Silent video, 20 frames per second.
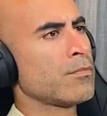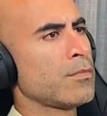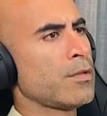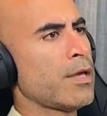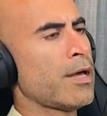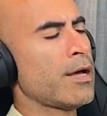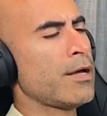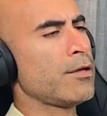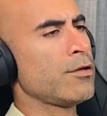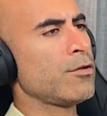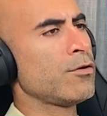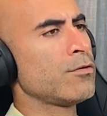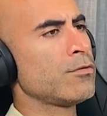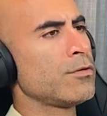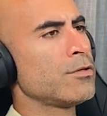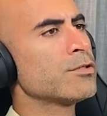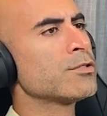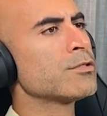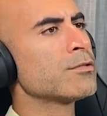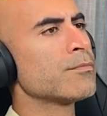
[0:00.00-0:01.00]
Yeah, you know,
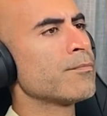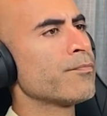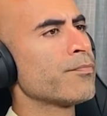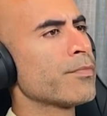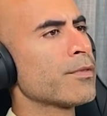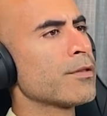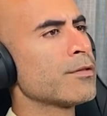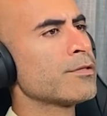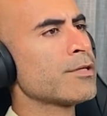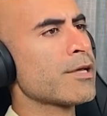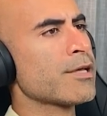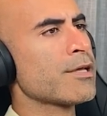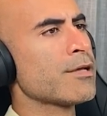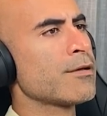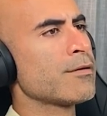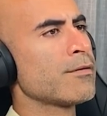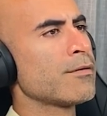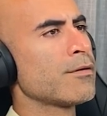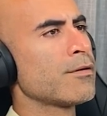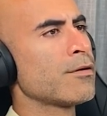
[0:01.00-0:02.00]
this
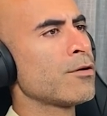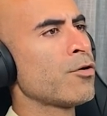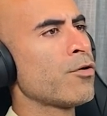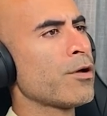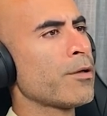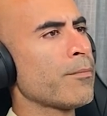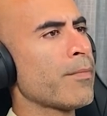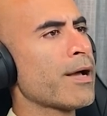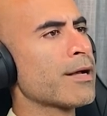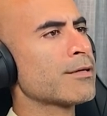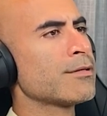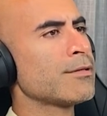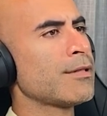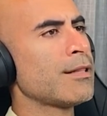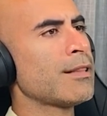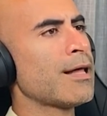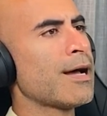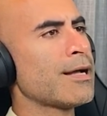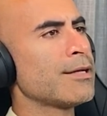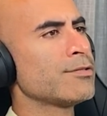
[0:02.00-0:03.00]
taking going back to the
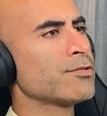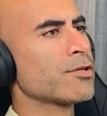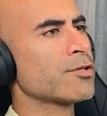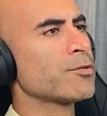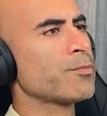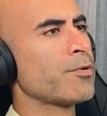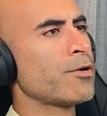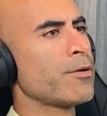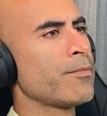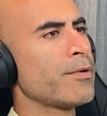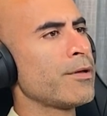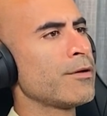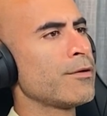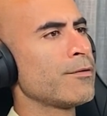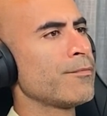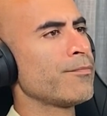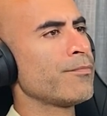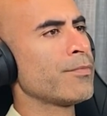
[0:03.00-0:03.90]
lines experiment,